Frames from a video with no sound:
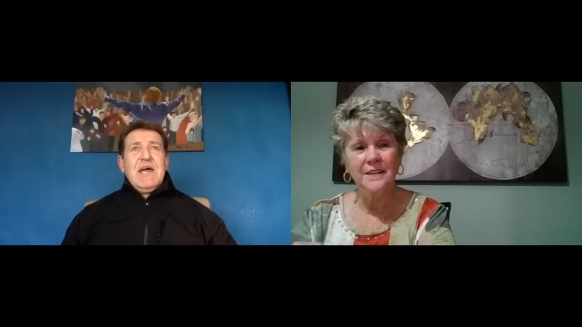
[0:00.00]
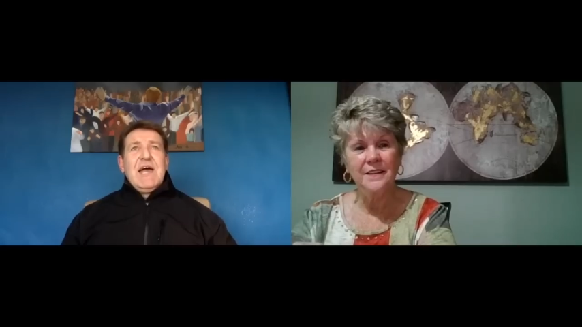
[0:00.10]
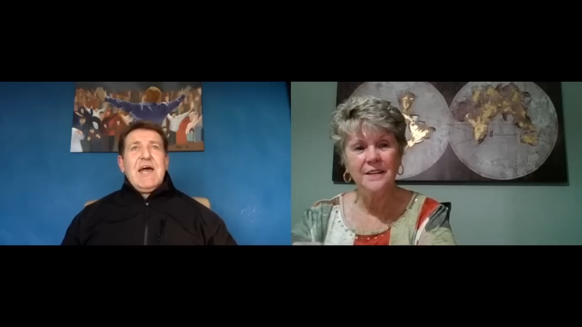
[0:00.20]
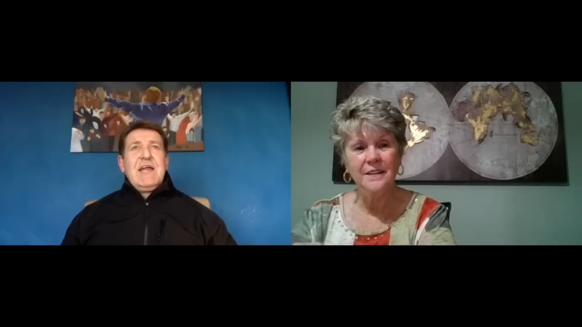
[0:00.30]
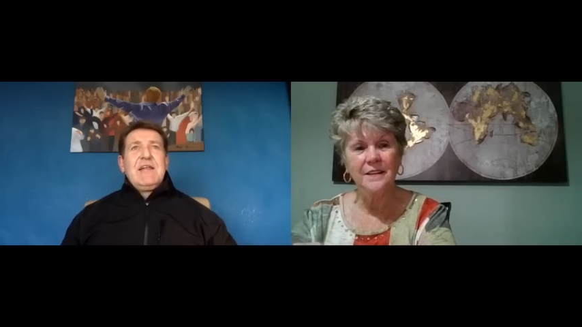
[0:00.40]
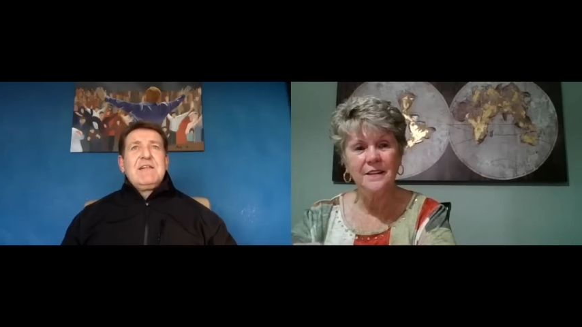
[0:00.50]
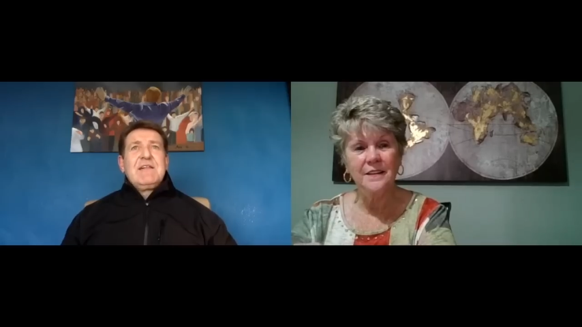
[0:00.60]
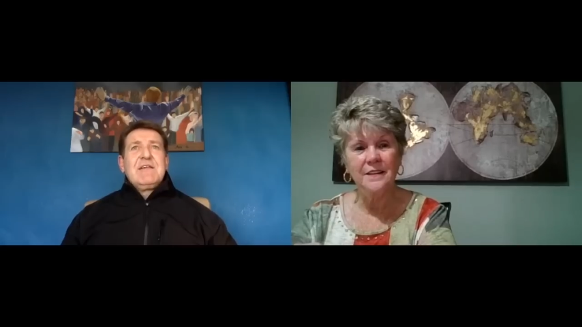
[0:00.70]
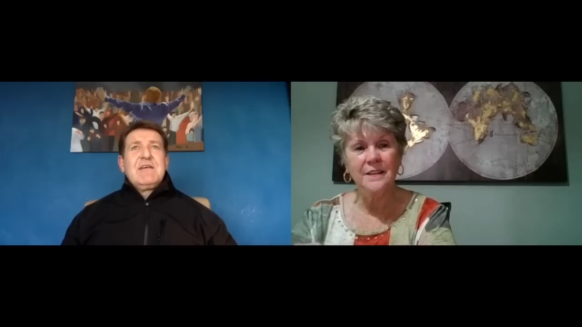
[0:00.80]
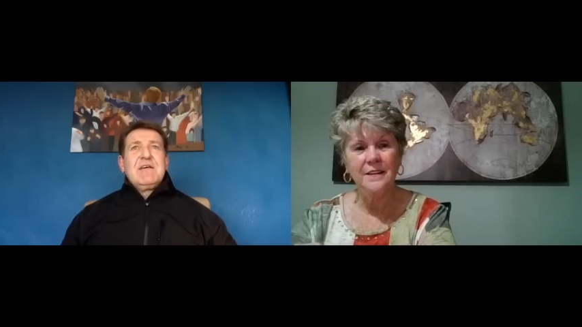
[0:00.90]

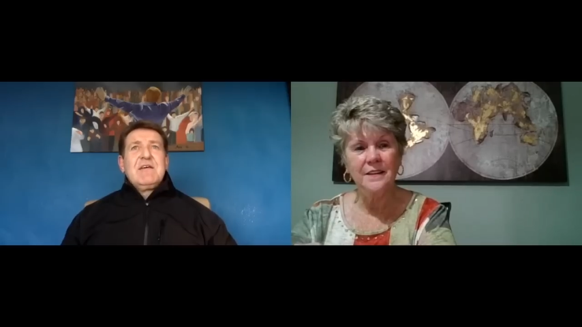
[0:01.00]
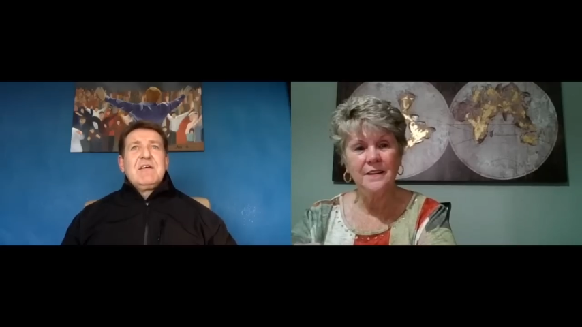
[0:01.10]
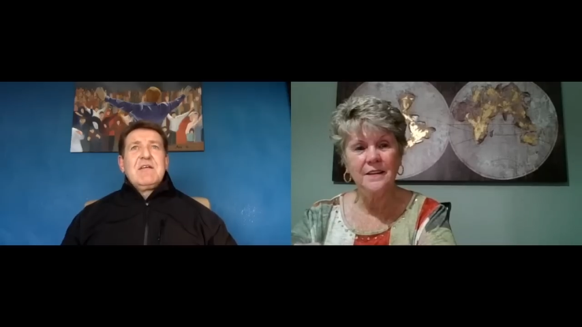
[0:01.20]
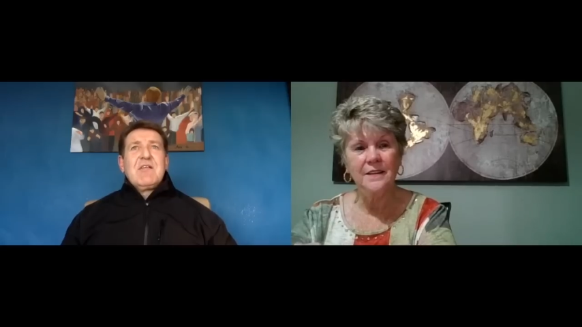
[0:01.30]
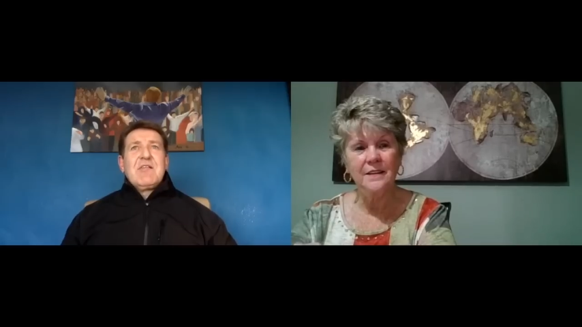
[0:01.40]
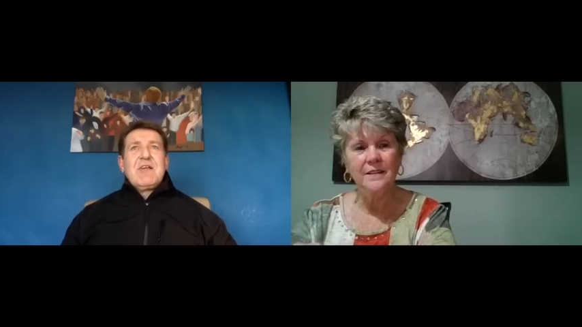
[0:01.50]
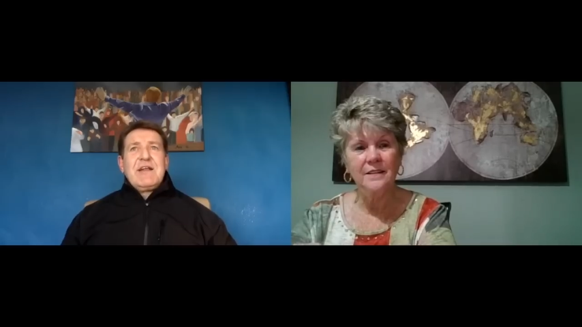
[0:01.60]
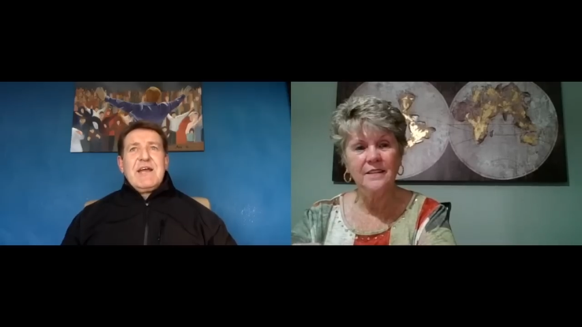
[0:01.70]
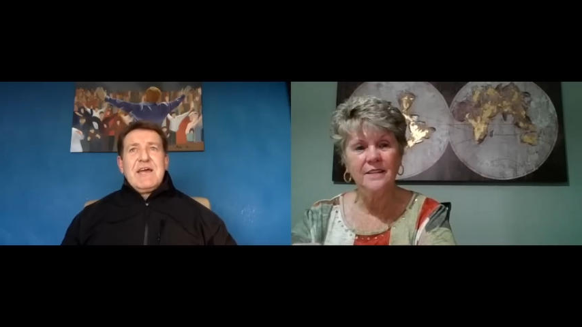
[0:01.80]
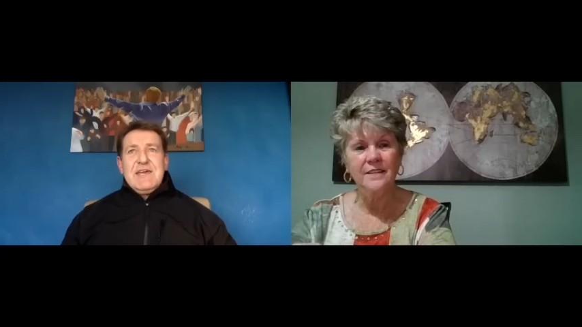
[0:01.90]
Speaker 1: And
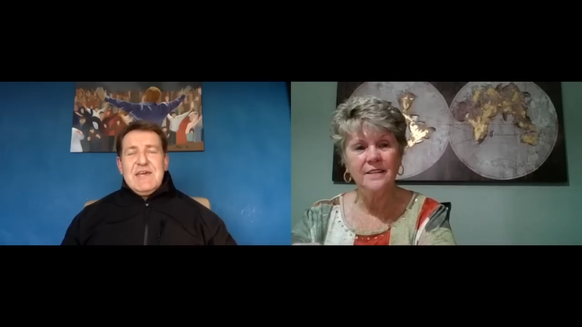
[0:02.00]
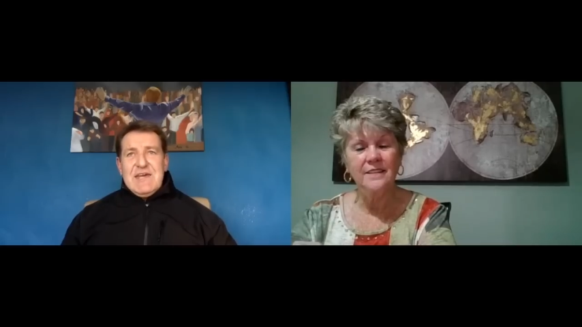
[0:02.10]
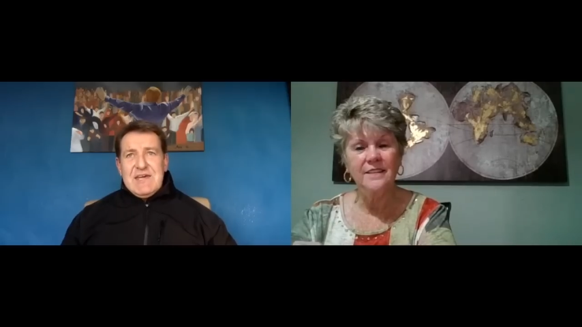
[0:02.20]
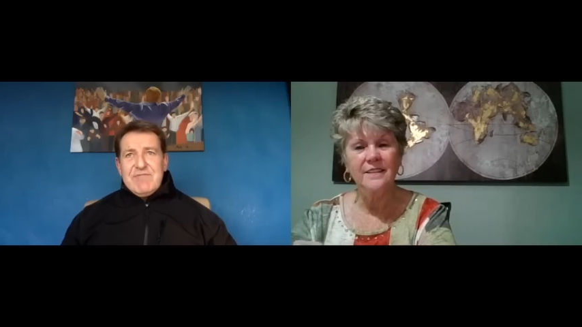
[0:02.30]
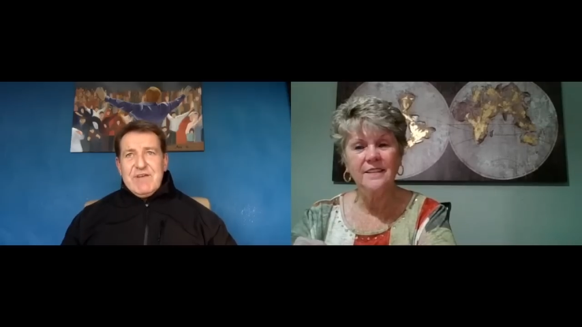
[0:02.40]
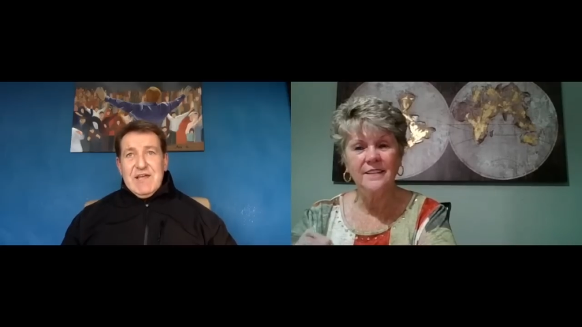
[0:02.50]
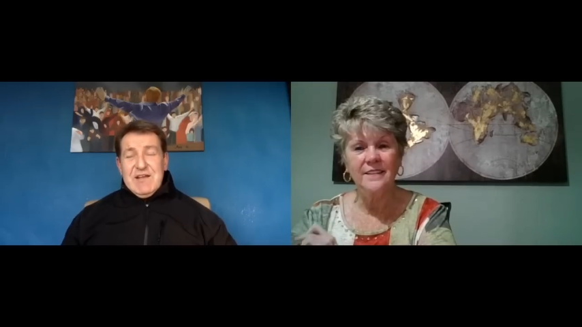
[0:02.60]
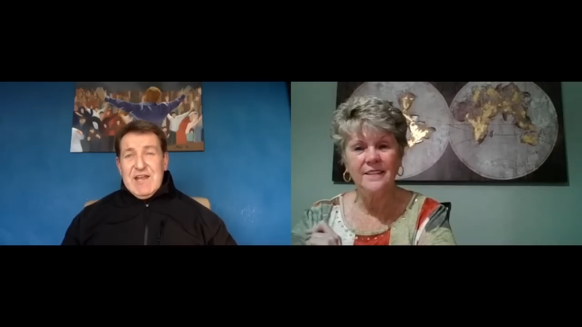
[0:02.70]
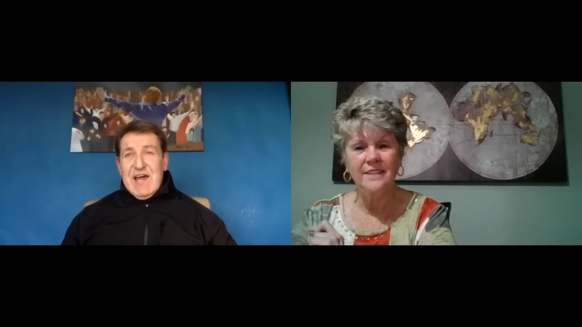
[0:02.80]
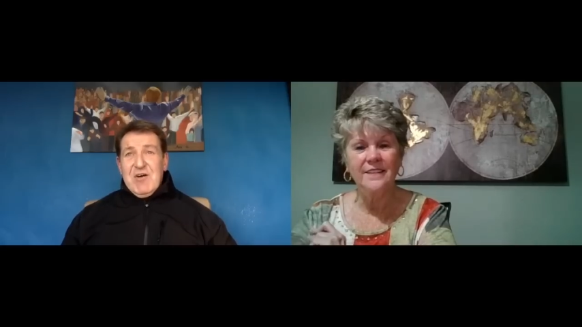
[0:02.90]
Sunday
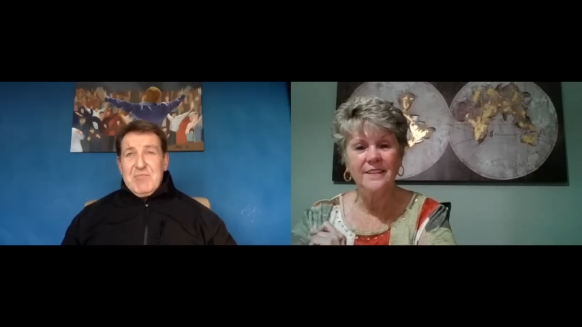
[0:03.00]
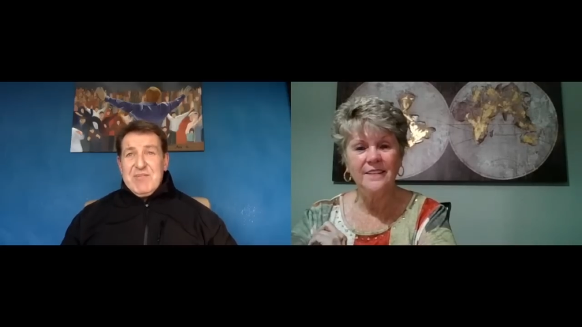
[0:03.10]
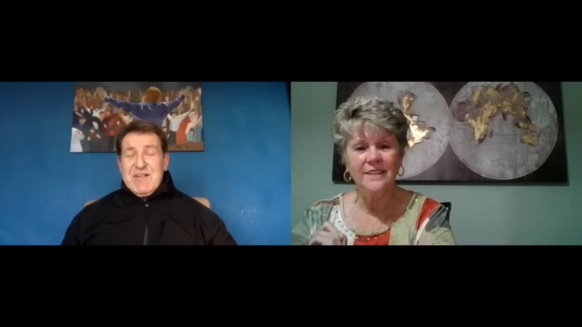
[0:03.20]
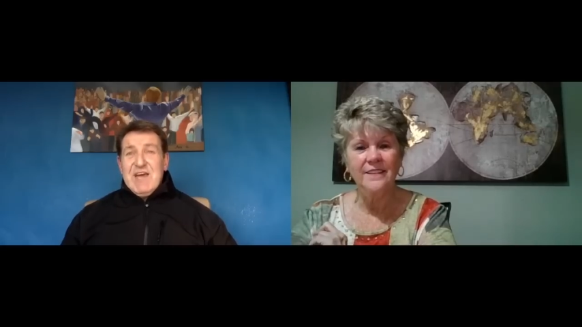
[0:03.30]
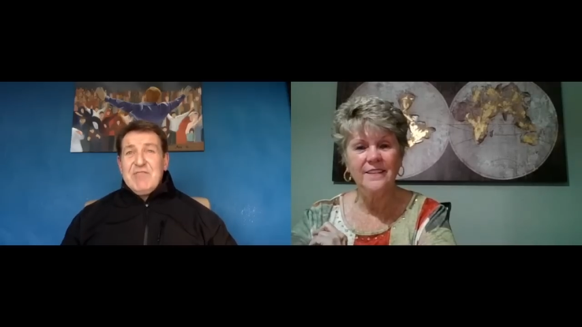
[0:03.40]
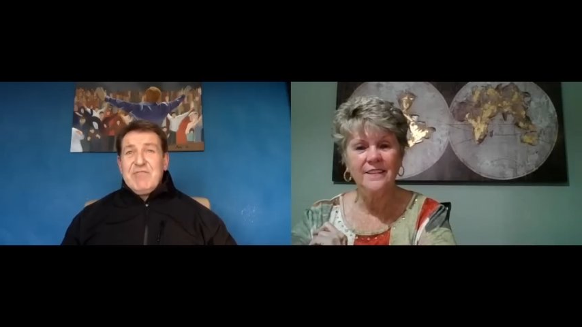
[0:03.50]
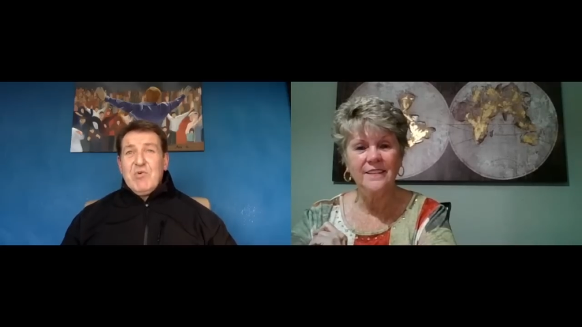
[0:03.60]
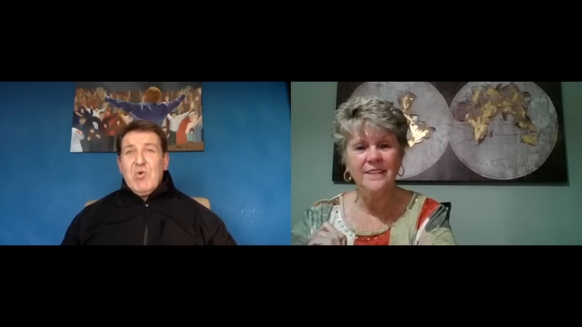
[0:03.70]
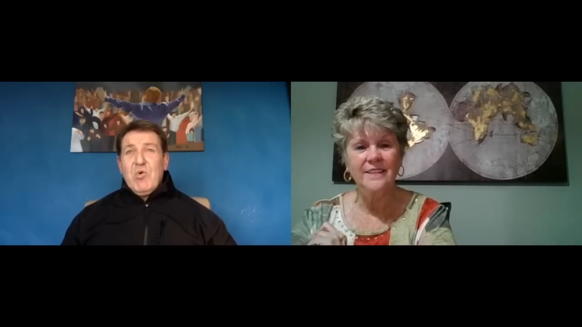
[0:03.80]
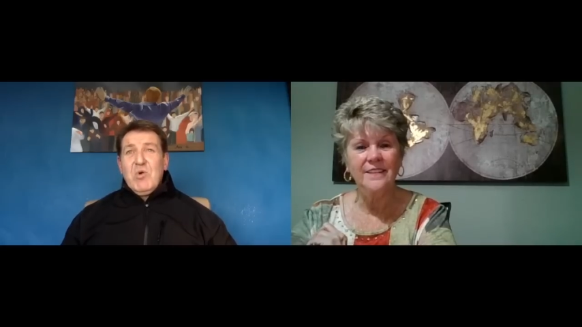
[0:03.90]
evening, now I'm saved
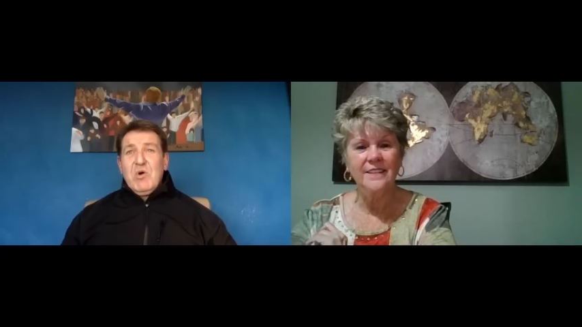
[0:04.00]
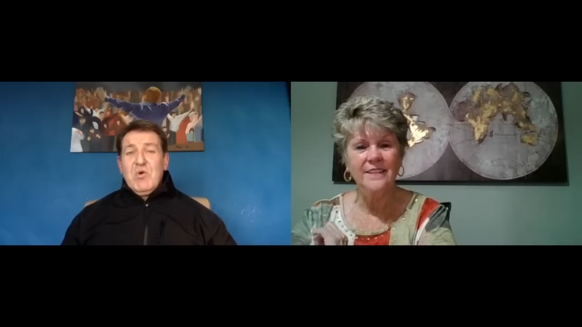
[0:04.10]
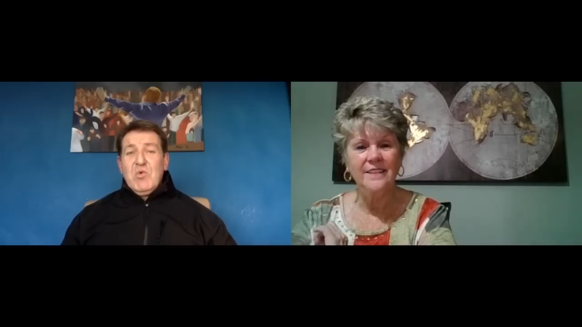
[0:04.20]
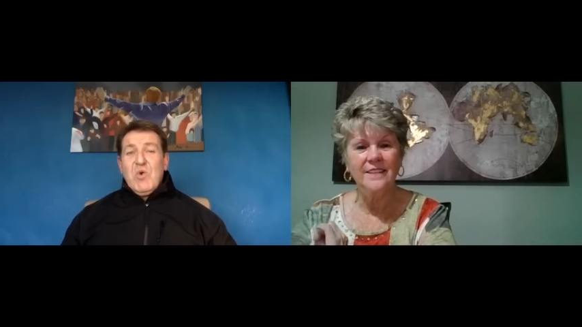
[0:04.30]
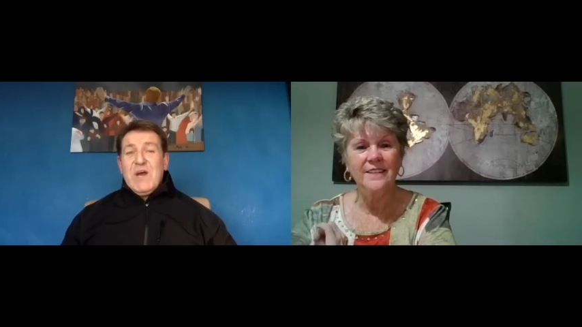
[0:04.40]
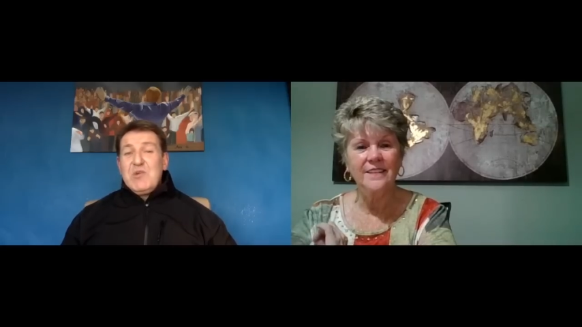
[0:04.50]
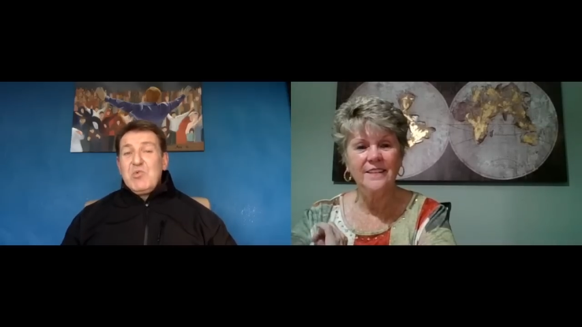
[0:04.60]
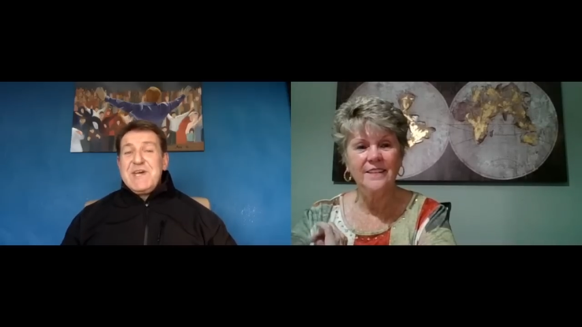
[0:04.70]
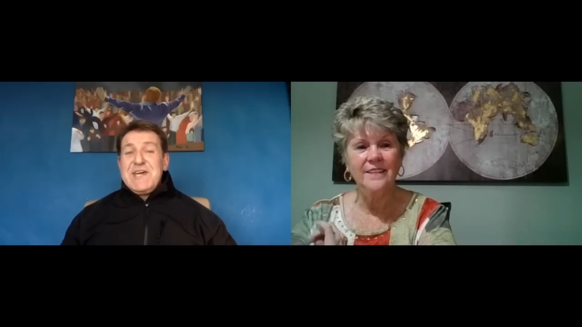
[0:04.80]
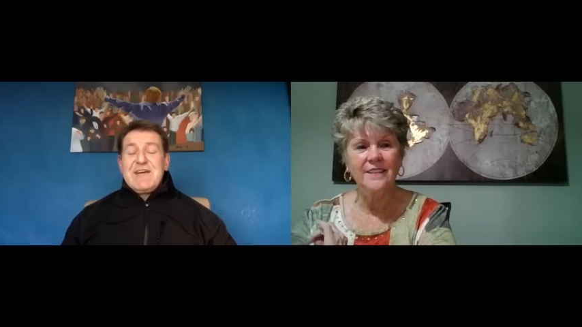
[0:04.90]
for
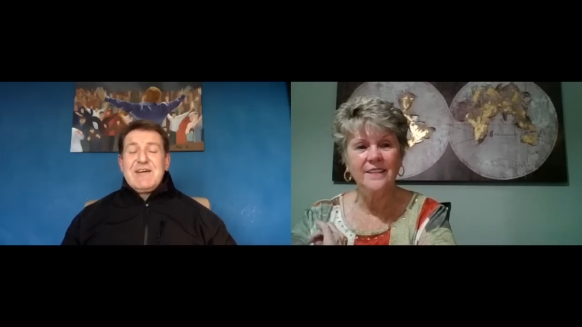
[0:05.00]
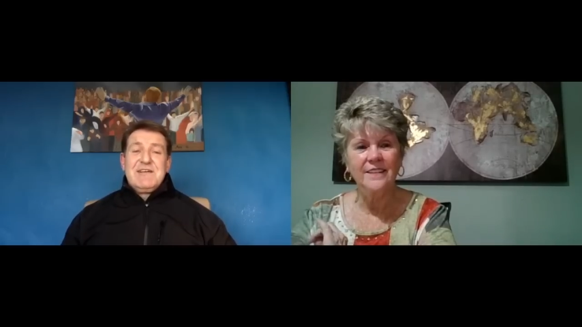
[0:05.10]
one week.